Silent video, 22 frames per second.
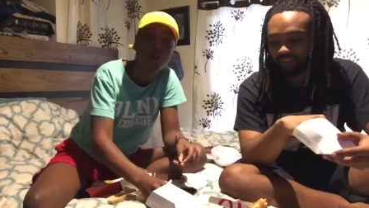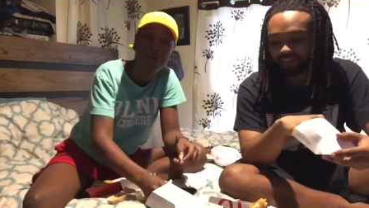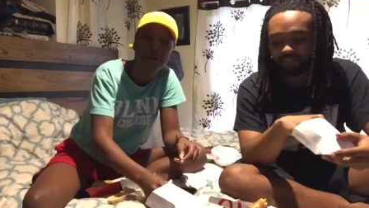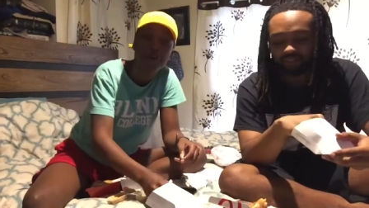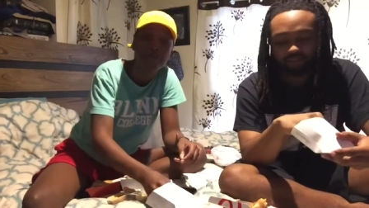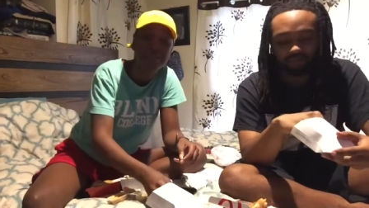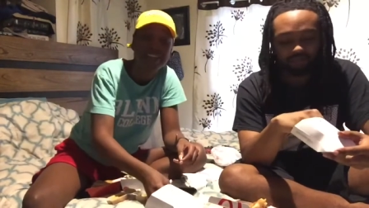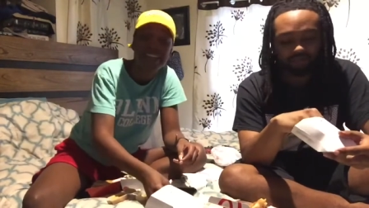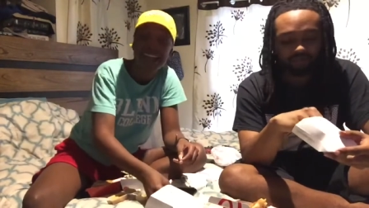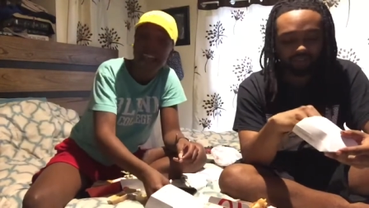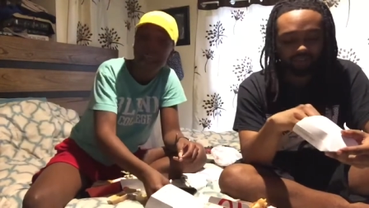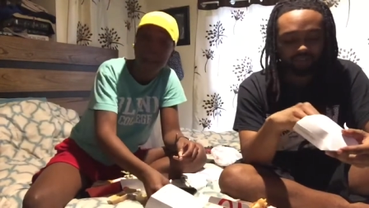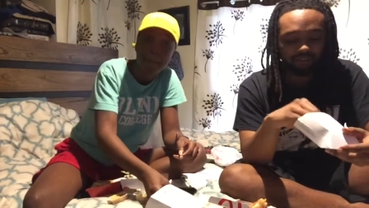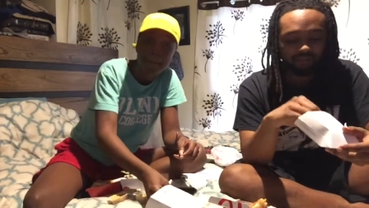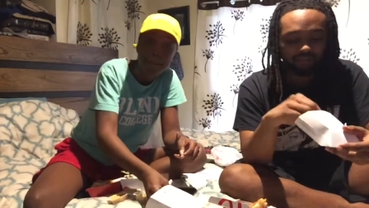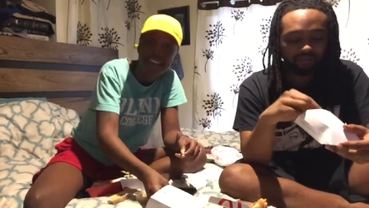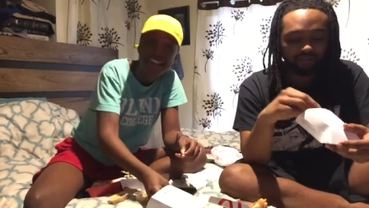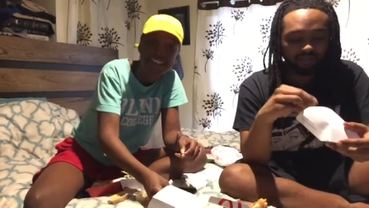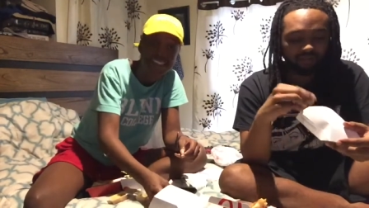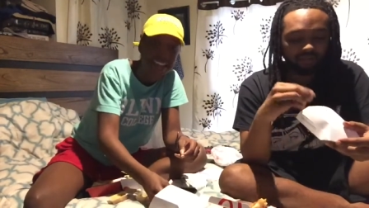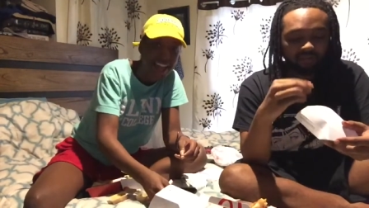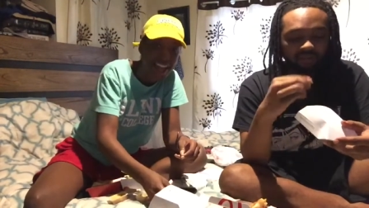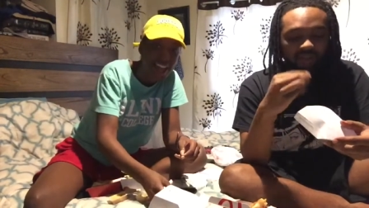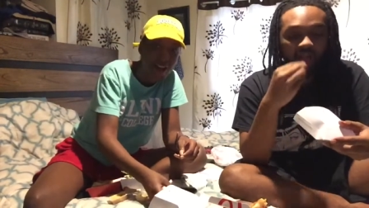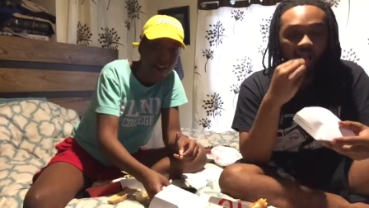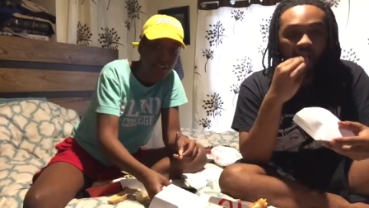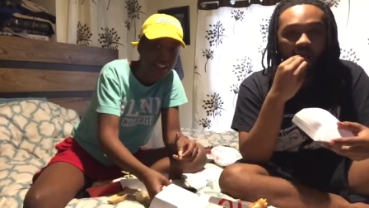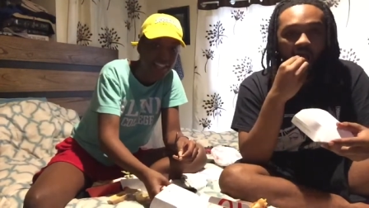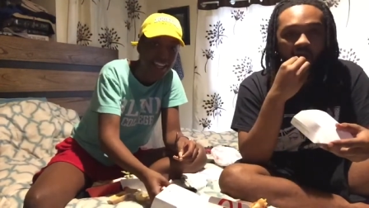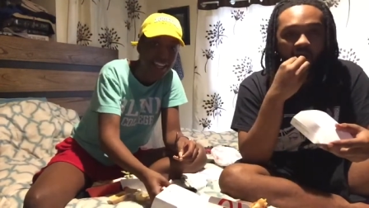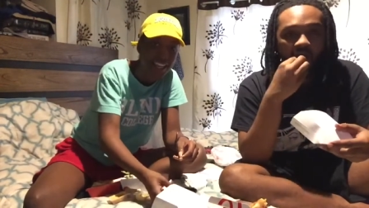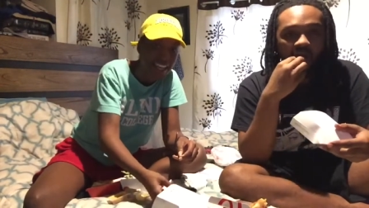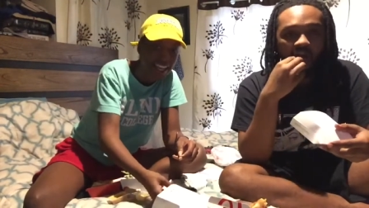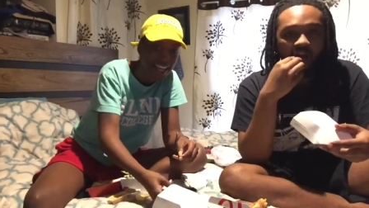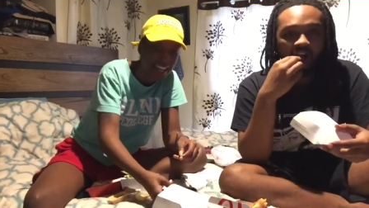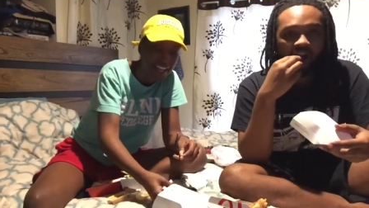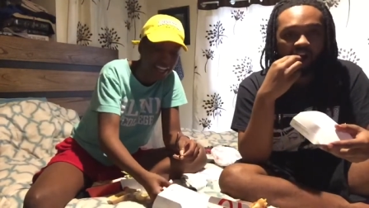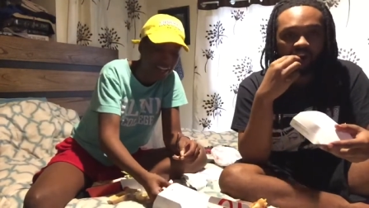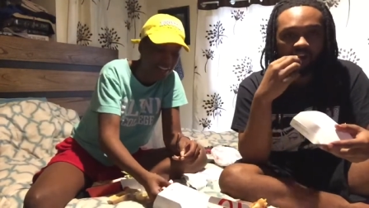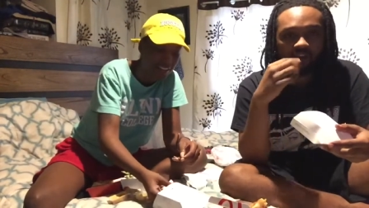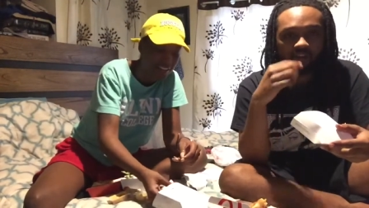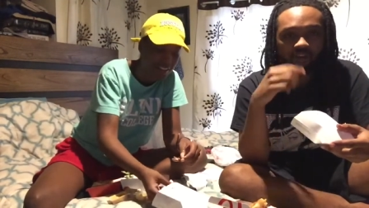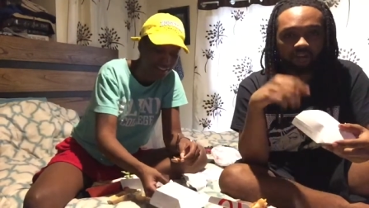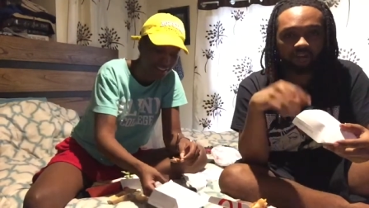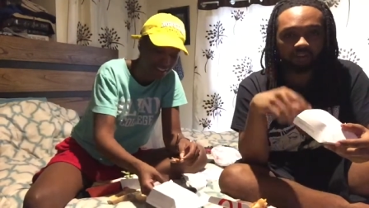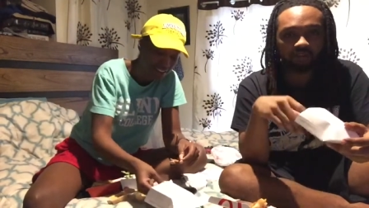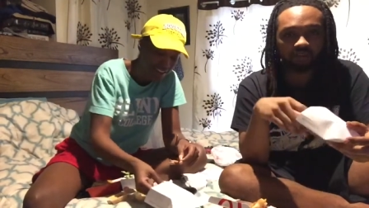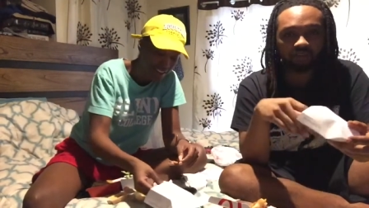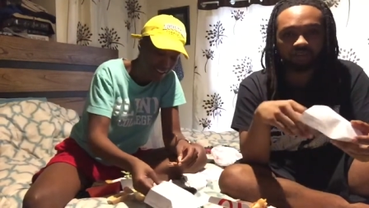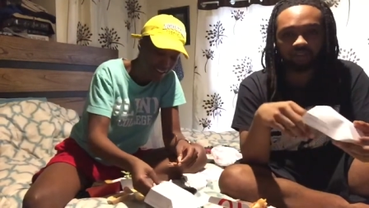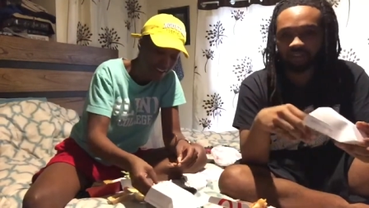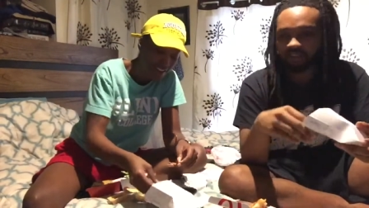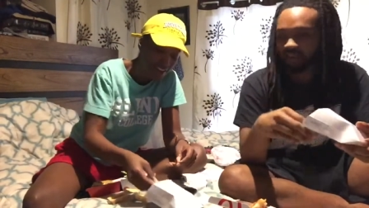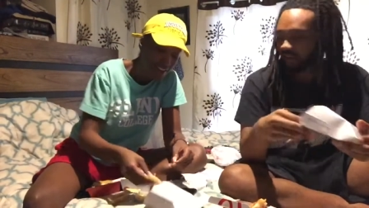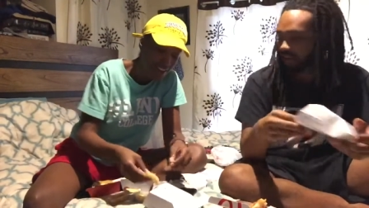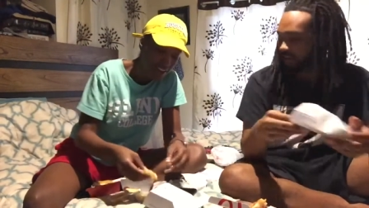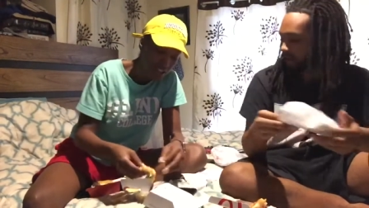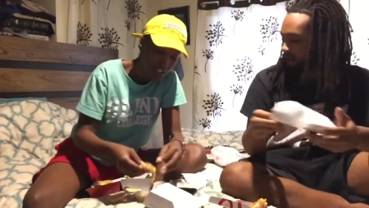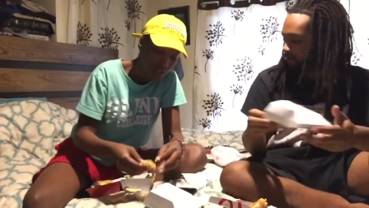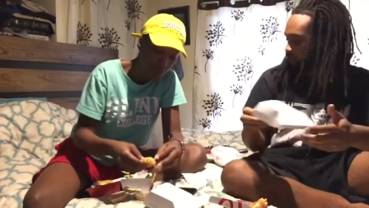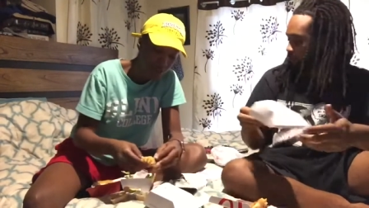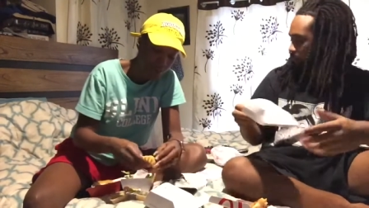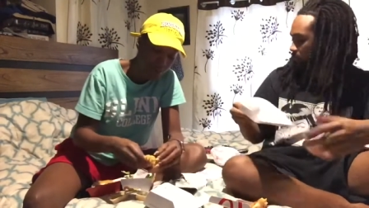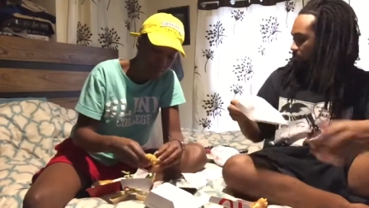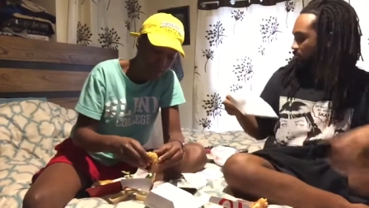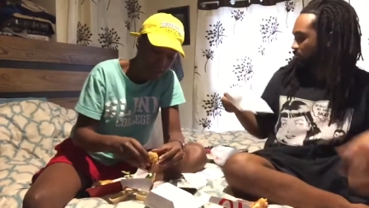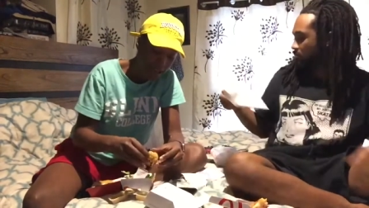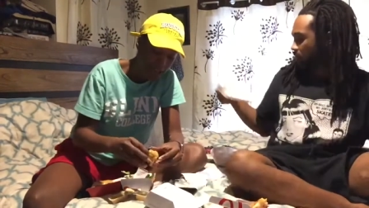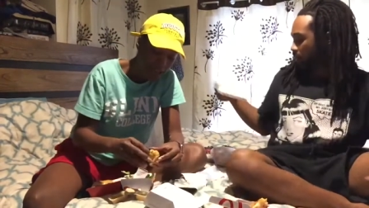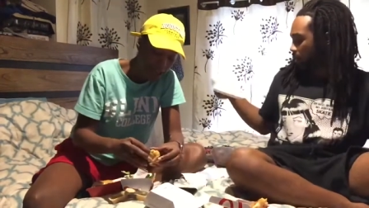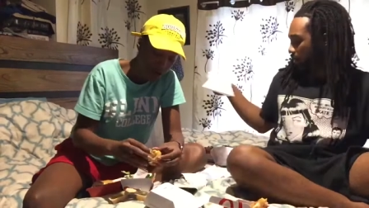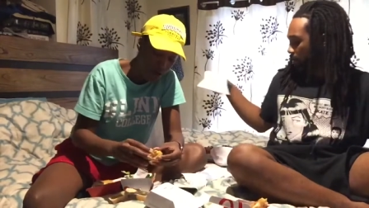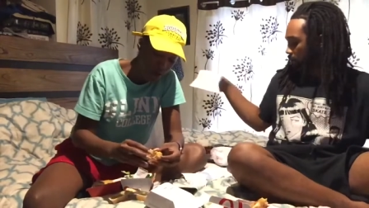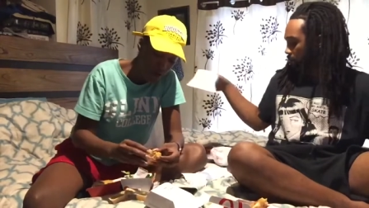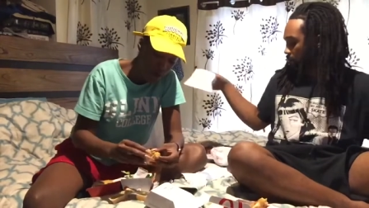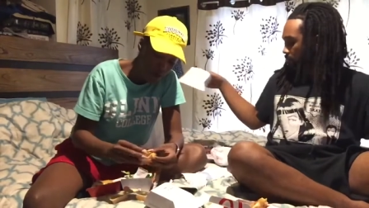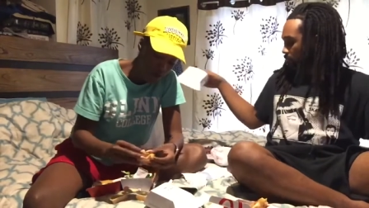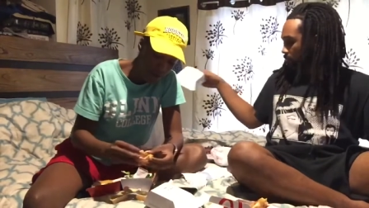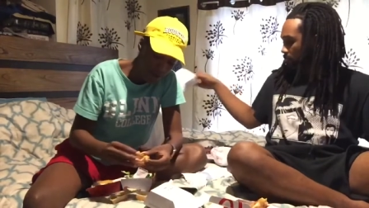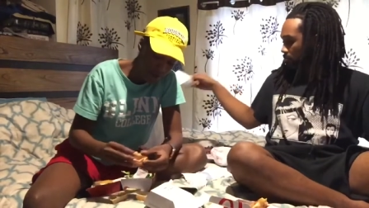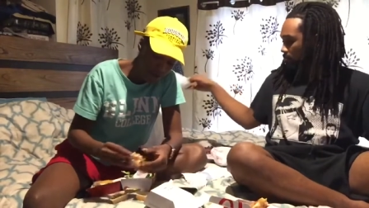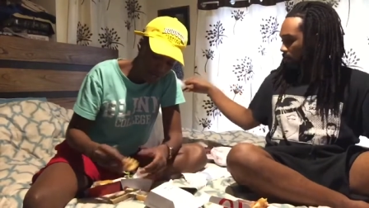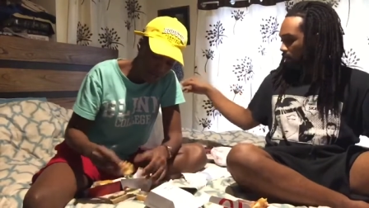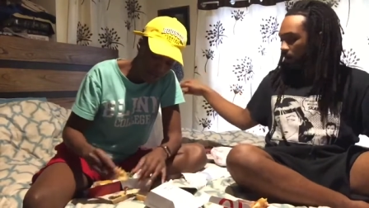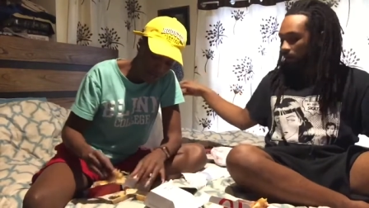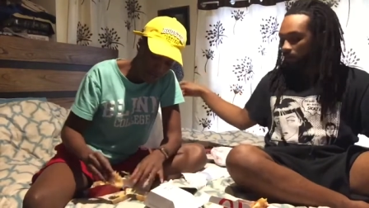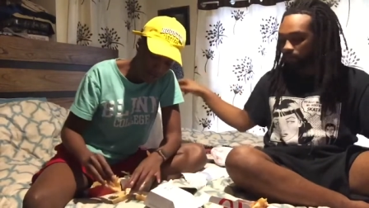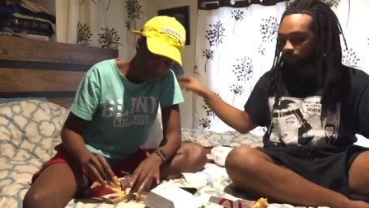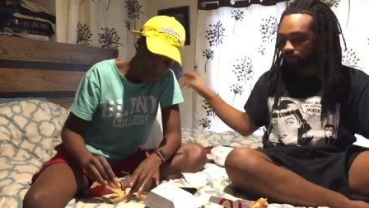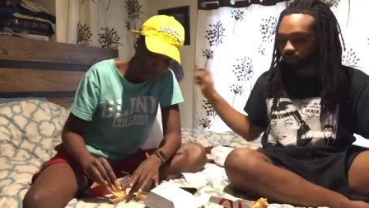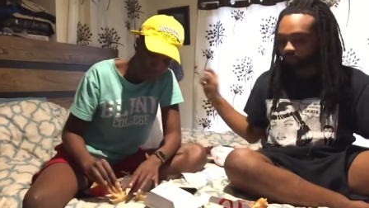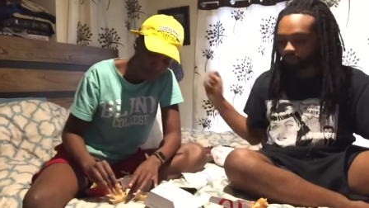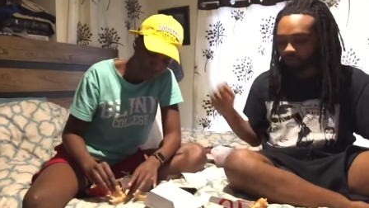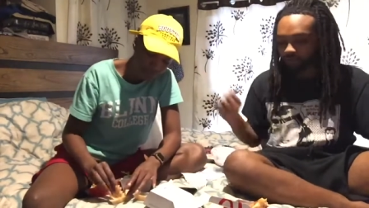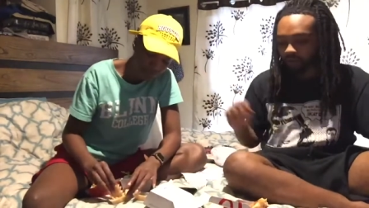We was happy as hell to eat. Because we been out all that day.